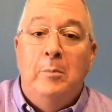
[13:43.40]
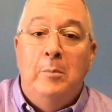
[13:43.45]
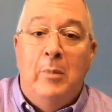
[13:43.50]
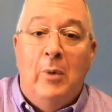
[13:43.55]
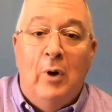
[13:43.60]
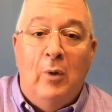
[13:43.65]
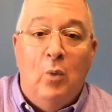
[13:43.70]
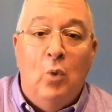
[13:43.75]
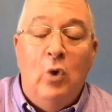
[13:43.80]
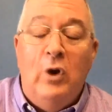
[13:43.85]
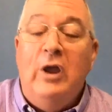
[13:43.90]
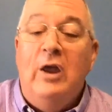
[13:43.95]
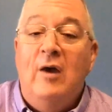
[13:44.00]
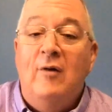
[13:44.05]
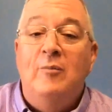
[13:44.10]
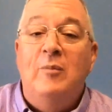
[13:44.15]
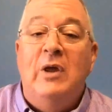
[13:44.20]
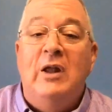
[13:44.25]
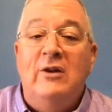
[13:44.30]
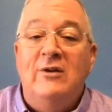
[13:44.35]
But we
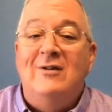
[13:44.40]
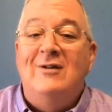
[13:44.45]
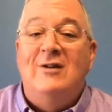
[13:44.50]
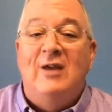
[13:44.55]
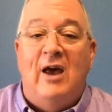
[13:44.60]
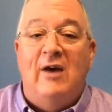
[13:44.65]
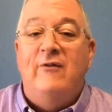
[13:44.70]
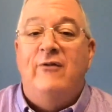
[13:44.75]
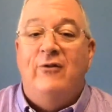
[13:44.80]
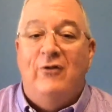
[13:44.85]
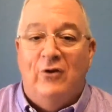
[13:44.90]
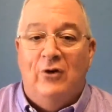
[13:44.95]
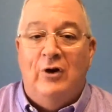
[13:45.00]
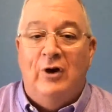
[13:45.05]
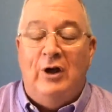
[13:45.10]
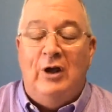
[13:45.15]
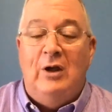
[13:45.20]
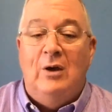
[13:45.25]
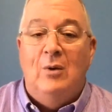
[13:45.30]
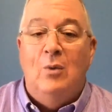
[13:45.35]
have been set
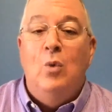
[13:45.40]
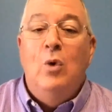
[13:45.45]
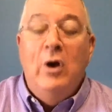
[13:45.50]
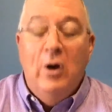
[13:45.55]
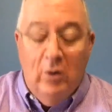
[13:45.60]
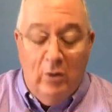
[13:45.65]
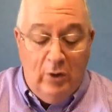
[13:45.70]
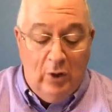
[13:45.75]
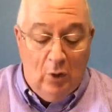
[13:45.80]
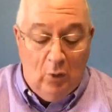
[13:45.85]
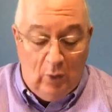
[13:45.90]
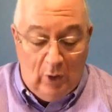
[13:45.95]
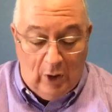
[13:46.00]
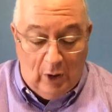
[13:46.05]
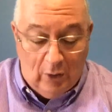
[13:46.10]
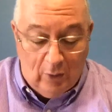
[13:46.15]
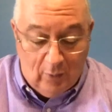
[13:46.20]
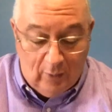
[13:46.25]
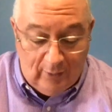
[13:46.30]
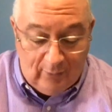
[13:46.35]
free. We are no
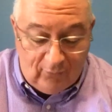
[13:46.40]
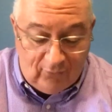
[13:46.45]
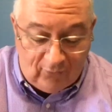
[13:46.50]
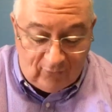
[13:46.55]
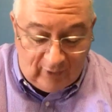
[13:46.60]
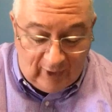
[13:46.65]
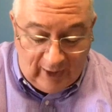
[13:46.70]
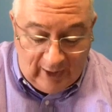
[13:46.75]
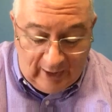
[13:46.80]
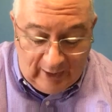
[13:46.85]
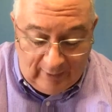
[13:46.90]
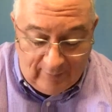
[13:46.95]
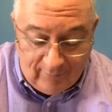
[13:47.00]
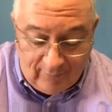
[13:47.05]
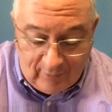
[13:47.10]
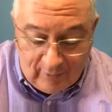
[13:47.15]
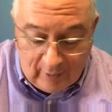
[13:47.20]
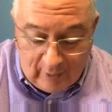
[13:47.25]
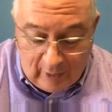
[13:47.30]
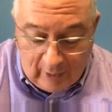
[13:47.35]
longer
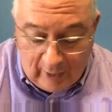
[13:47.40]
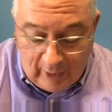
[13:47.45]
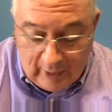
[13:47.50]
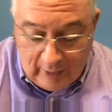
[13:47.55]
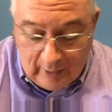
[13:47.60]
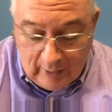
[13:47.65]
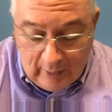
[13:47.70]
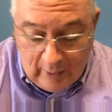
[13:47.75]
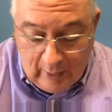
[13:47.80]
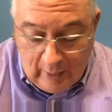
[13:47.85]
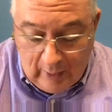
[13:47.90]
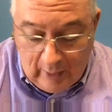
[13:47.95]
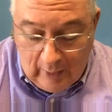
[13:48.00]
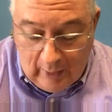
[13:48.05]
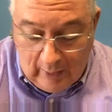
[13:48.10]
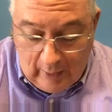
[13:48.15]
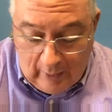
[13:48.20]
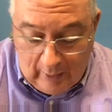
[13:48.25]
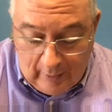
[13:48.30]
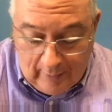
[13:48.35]
enslaved. All right.
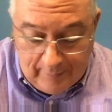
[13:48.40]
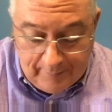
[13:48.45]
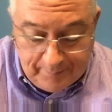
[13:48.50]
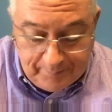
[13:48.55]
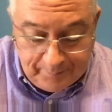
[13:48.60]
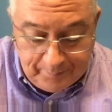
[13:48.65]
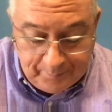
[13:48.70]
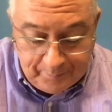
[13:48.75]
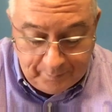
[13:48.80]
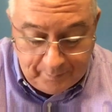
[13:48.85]
Um,